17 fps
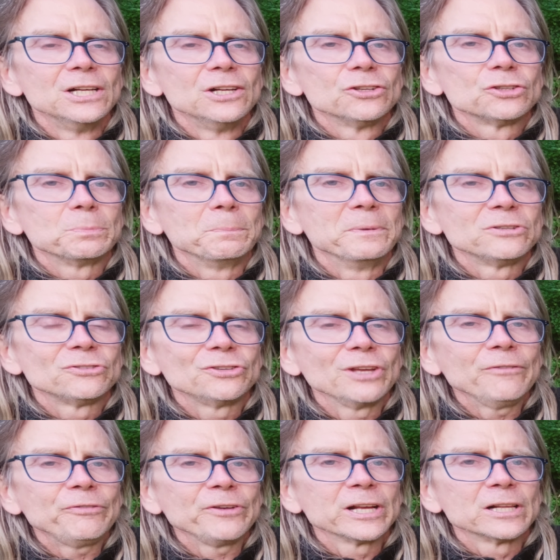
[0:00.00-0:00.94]

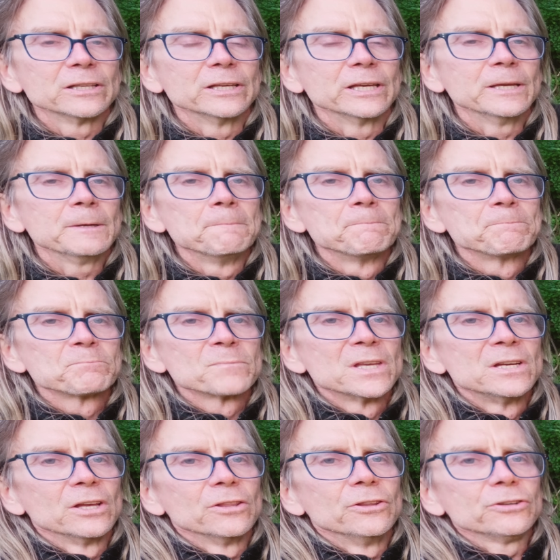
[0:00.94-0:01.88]
Specifically,
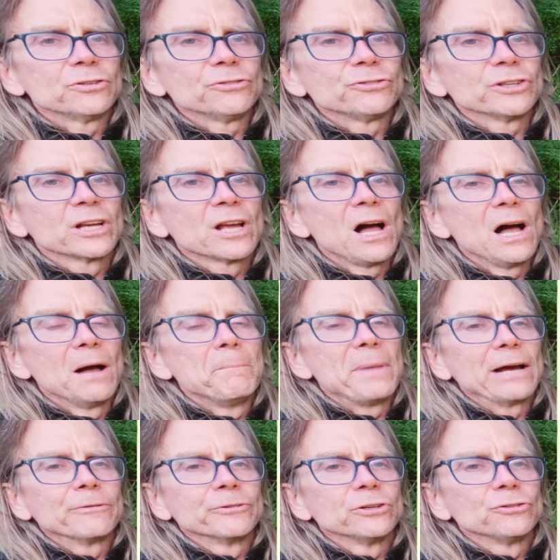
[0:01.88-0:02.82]
this is a
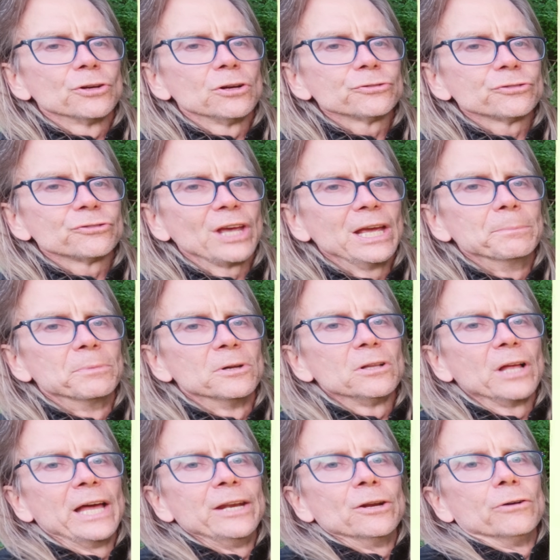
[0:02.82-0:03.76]
combat results
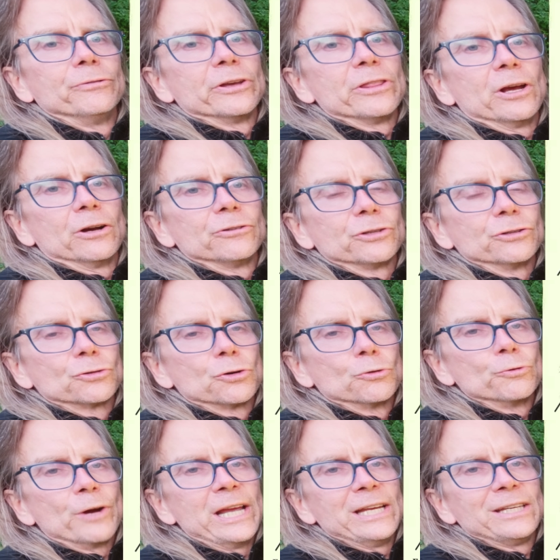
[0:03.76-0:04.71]
table, and over there is a
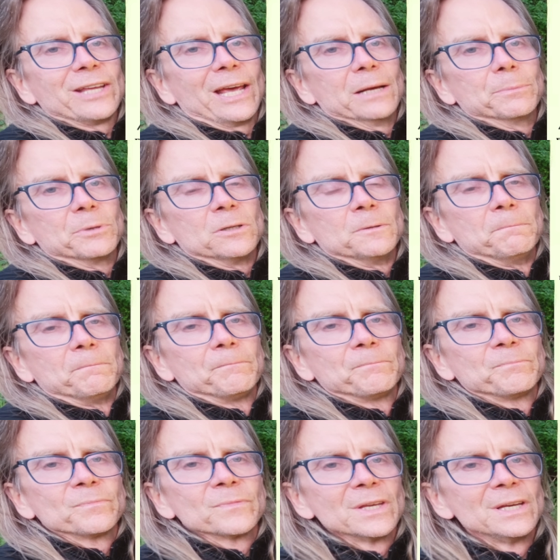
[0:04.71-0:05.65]
terrain table.
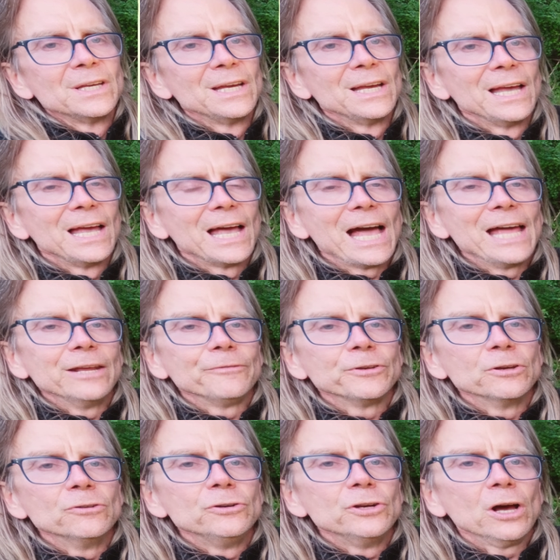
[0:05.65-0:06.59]
And if
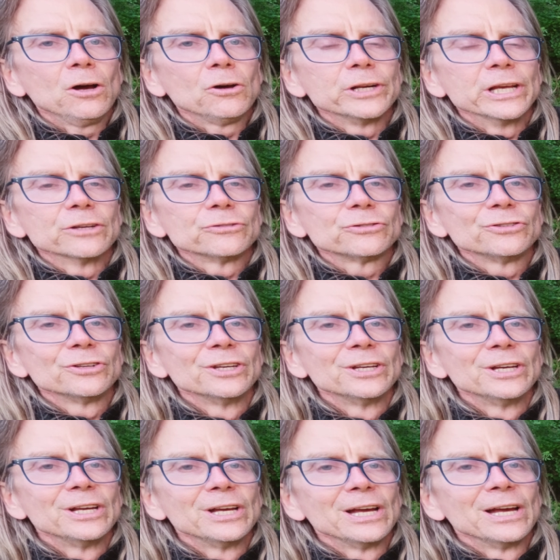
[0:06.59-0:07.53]
you notice,
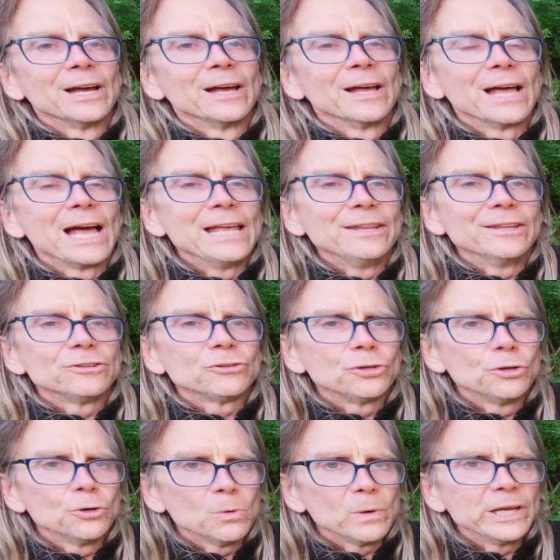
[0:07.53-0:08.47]
and the
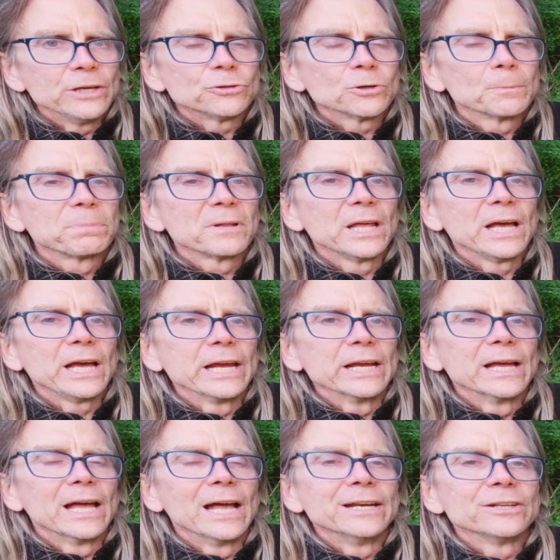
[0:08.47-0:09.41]
two
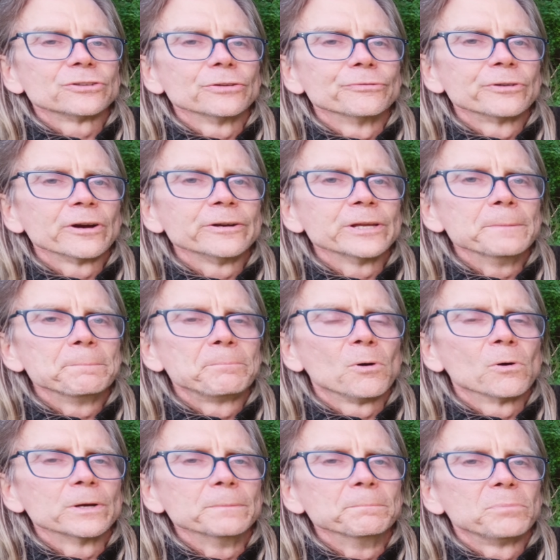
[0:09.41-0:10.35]
interplay, and it's a very
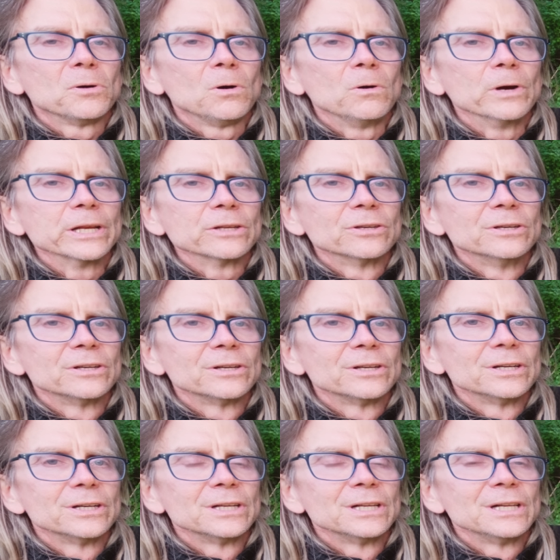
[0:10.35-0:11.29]
important point,
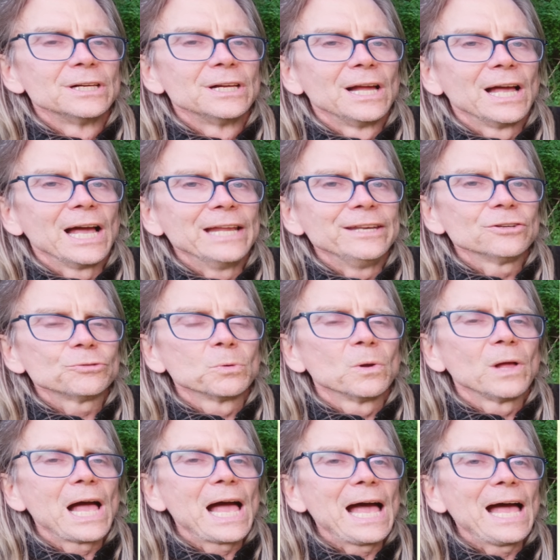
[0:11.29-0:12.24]
and this
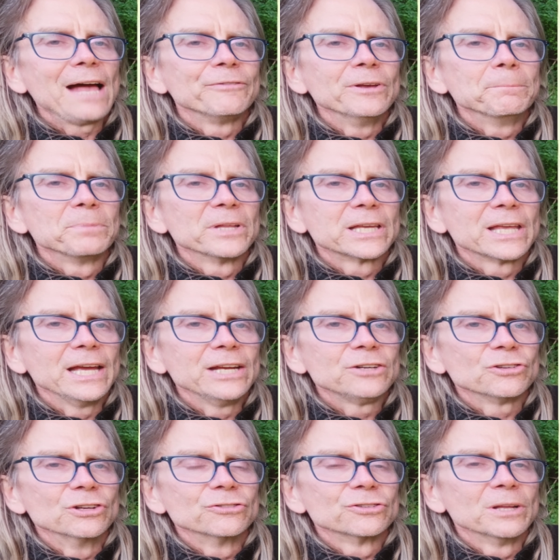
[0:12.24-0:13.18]
will have
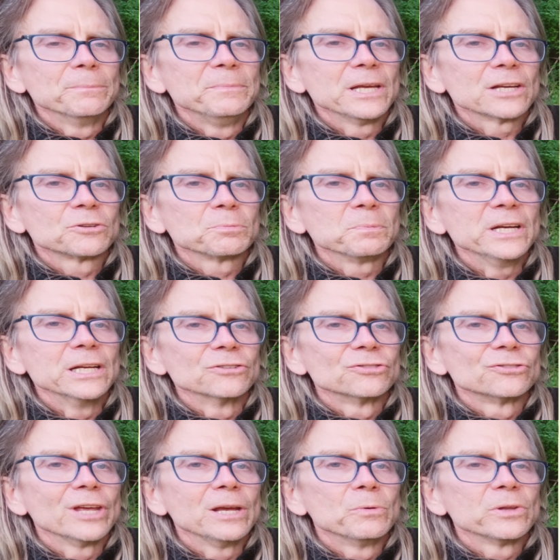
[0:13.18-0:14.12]
implications. Let me explain.
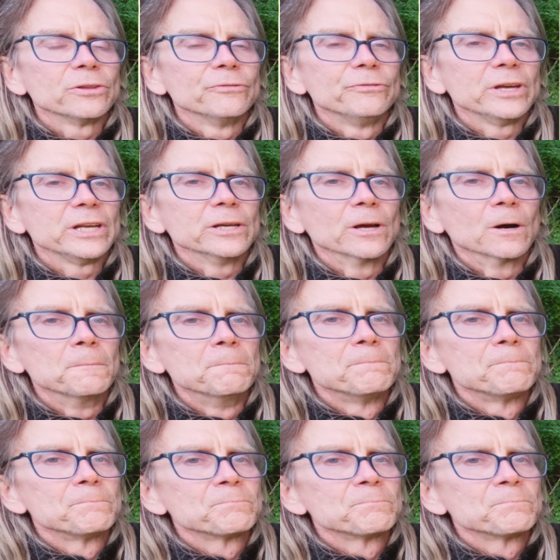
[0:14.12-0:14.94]
Stay with the video.